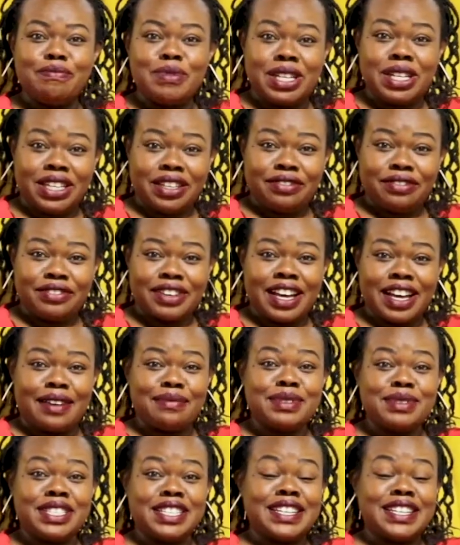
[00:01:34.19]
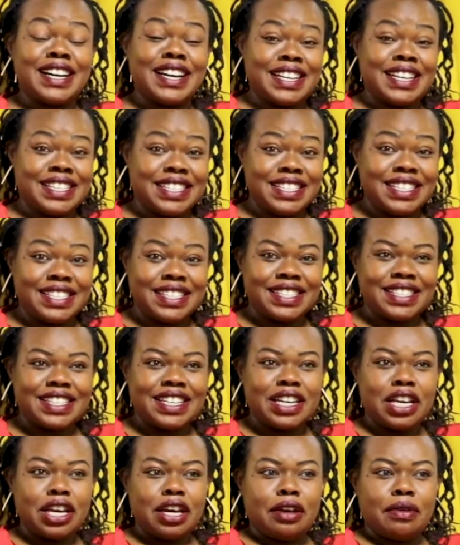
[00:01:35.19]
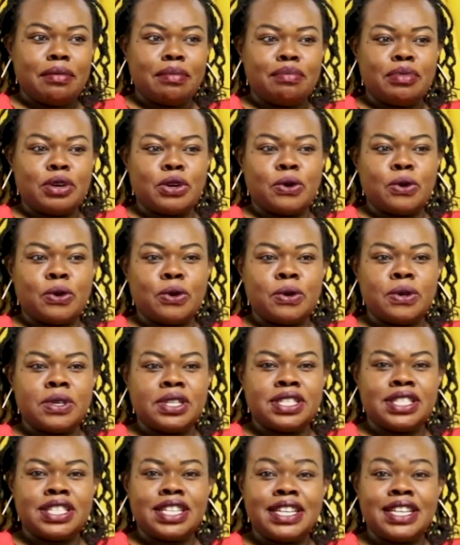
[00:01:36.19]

belief comes in handy because